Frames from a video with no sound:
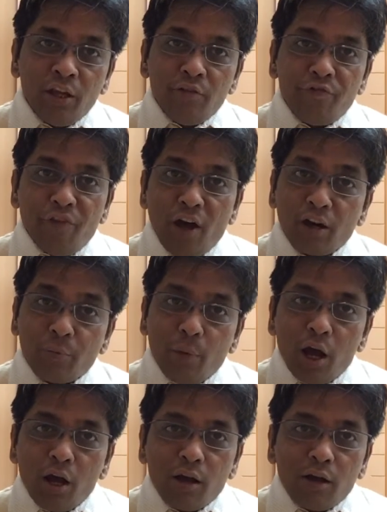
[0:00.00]

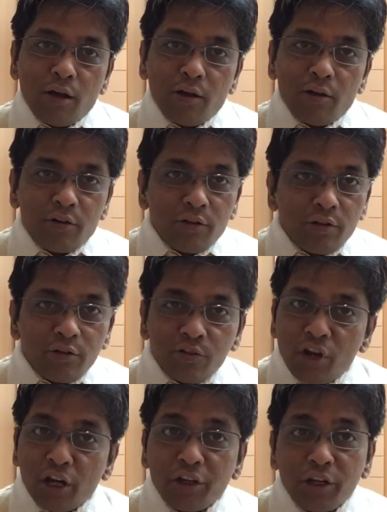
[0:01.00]
Pharma
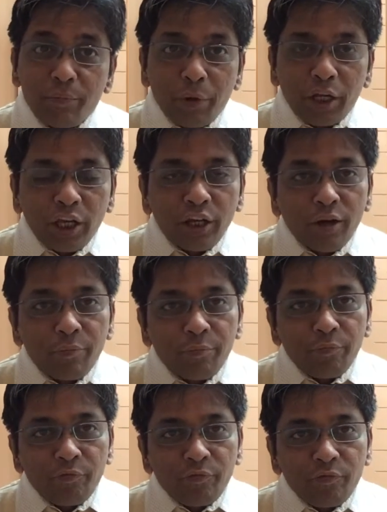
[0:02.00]
started picking up
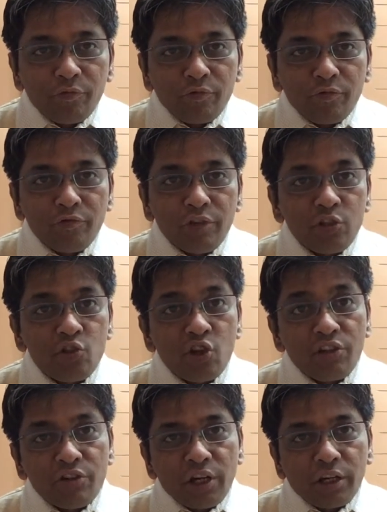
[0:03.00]
with
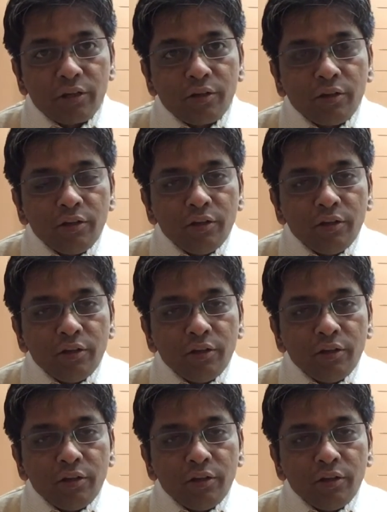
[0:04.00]
generic